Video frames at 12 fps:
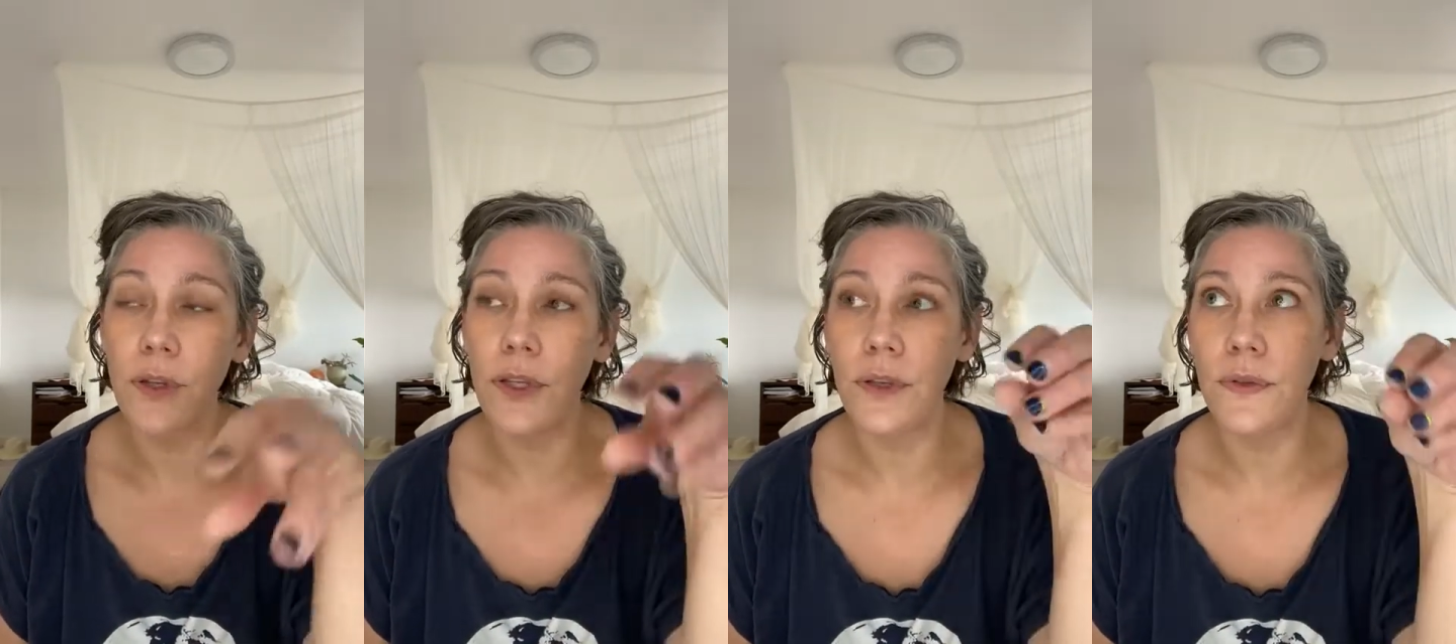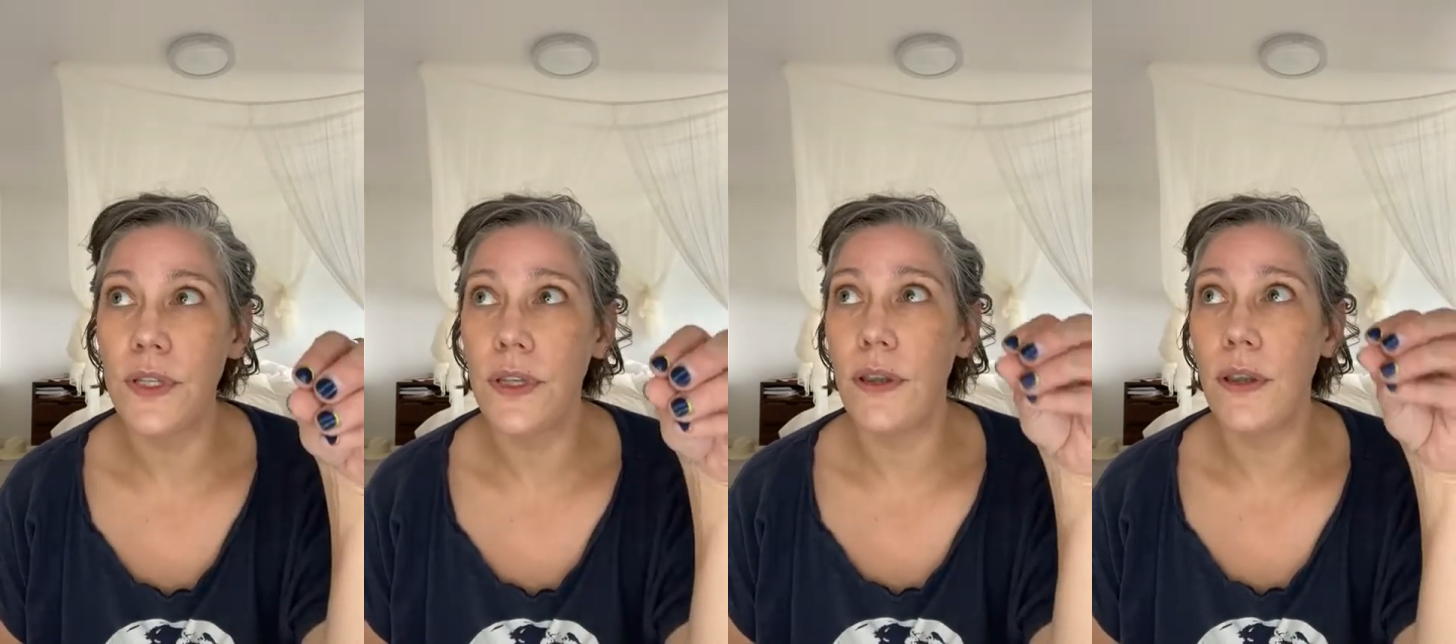only
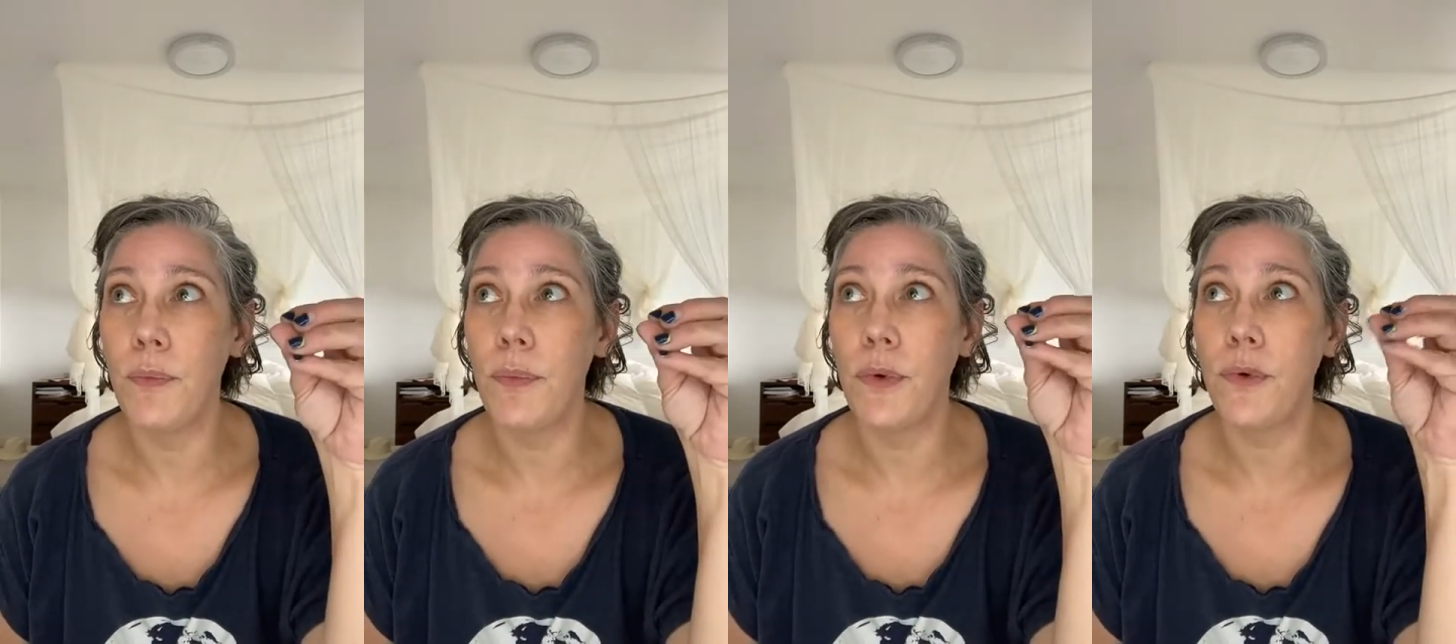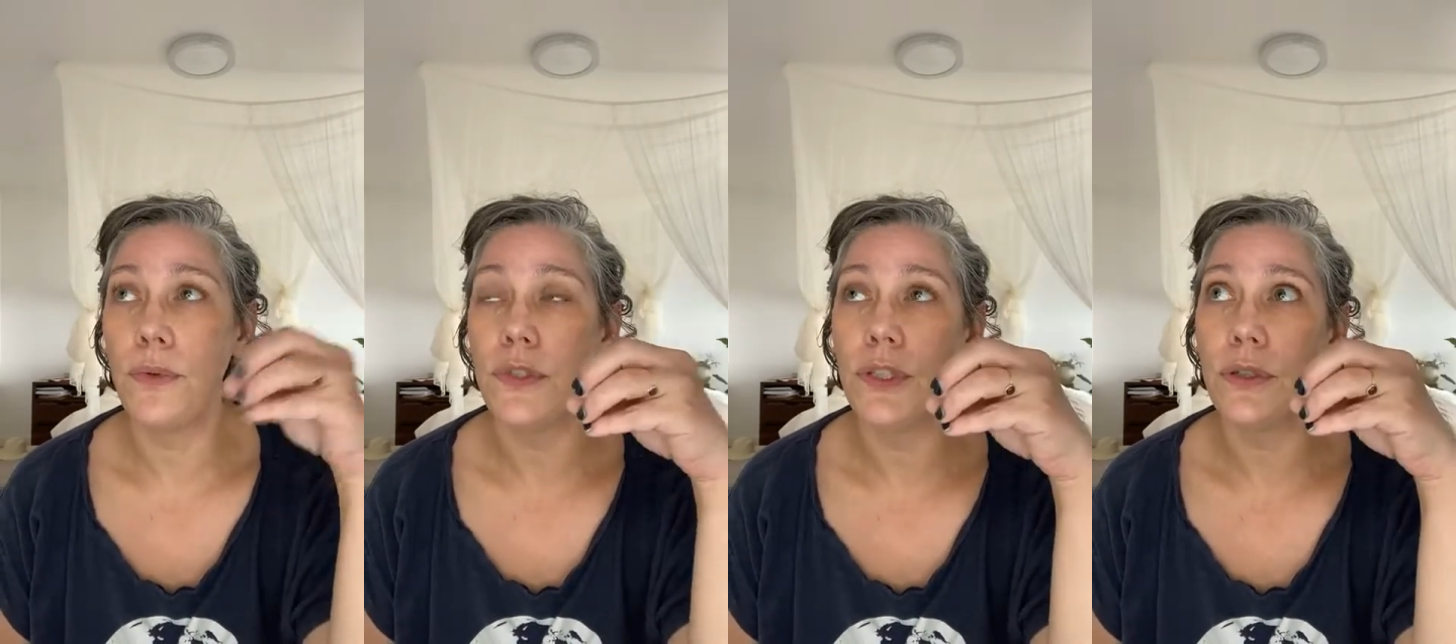using the
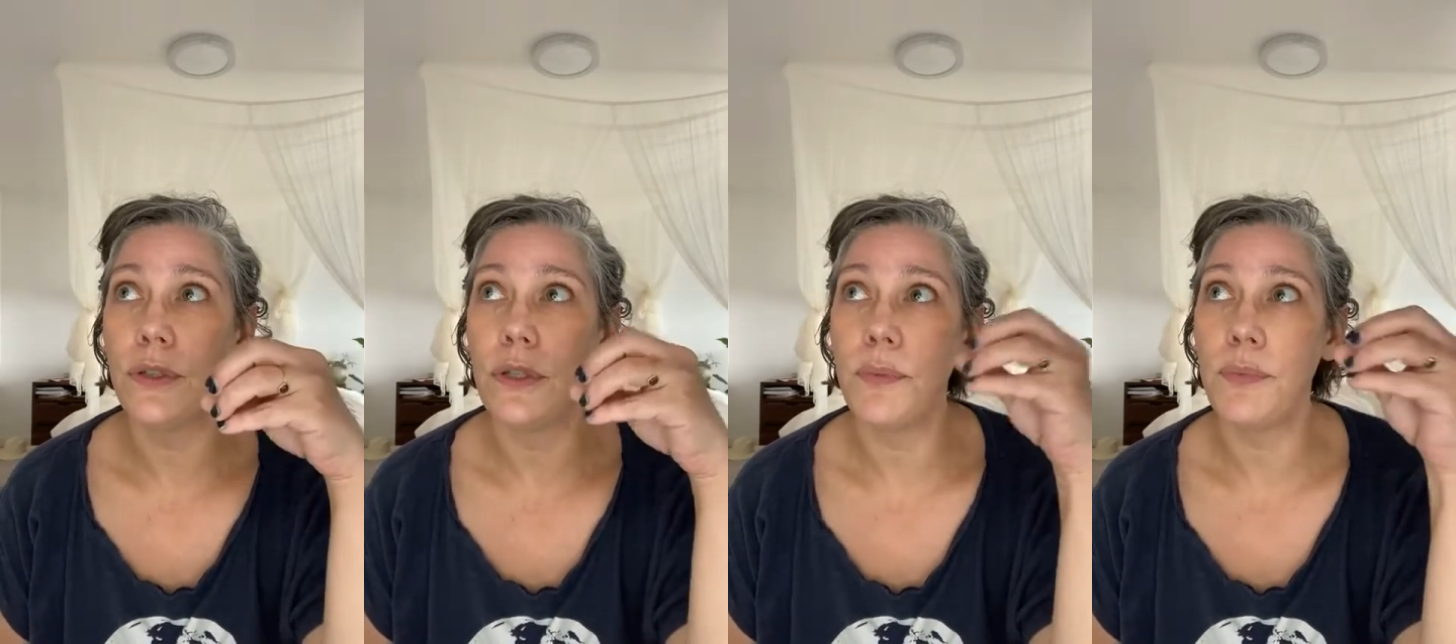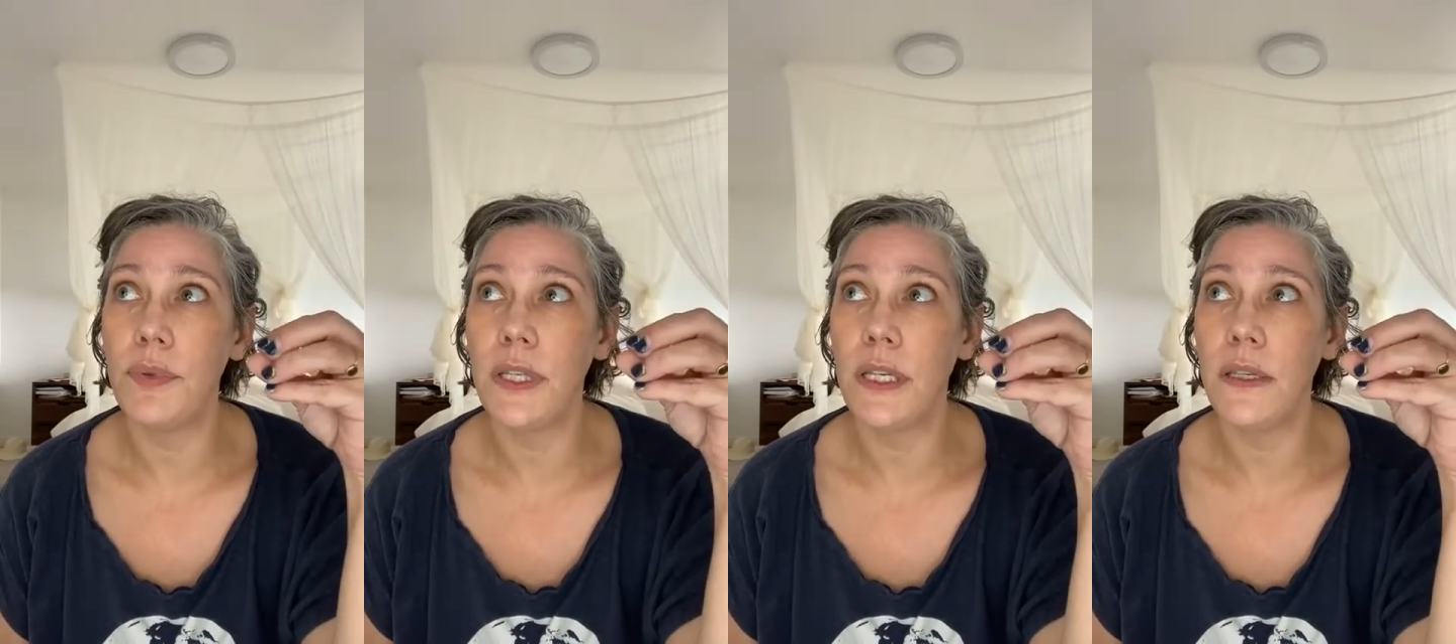Bakuchiol
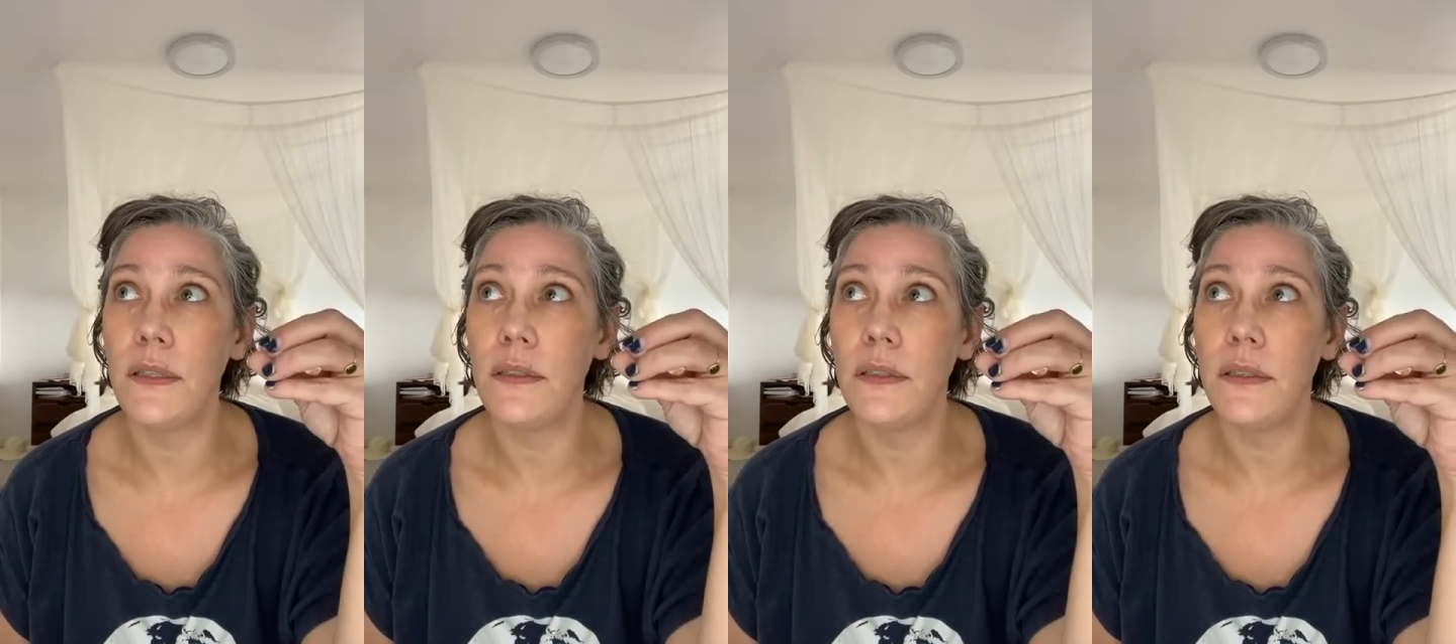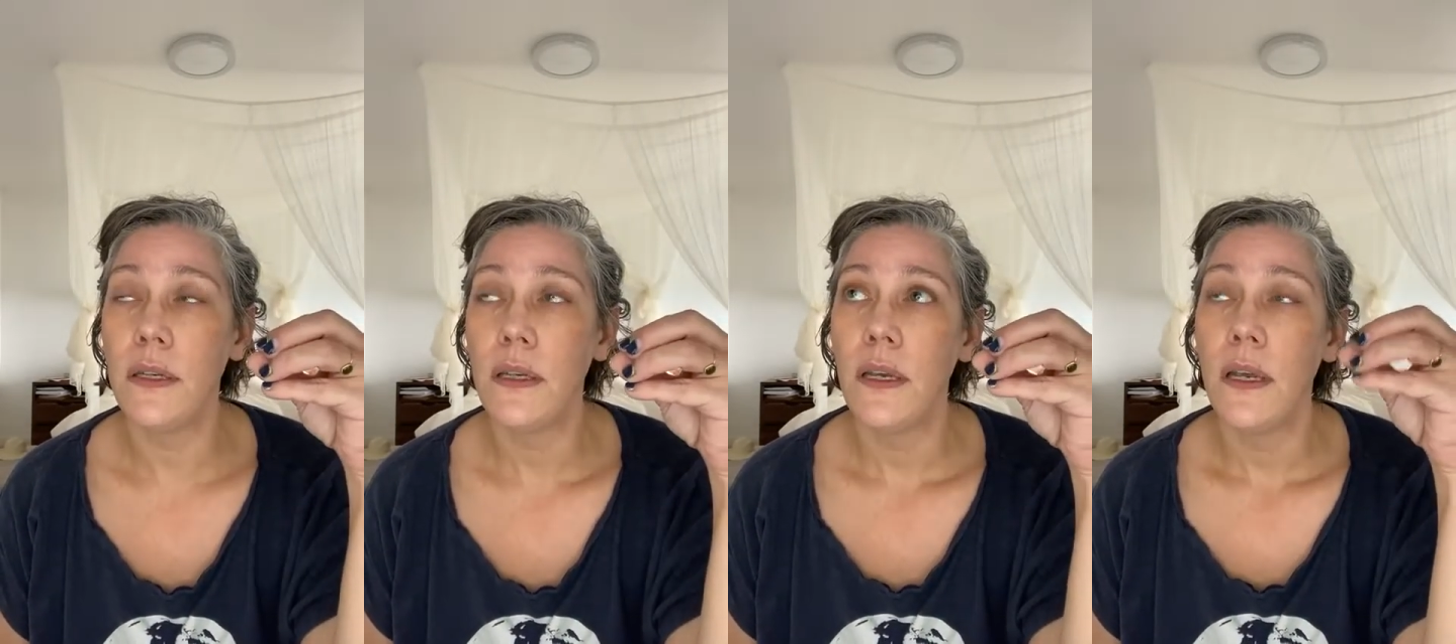Complete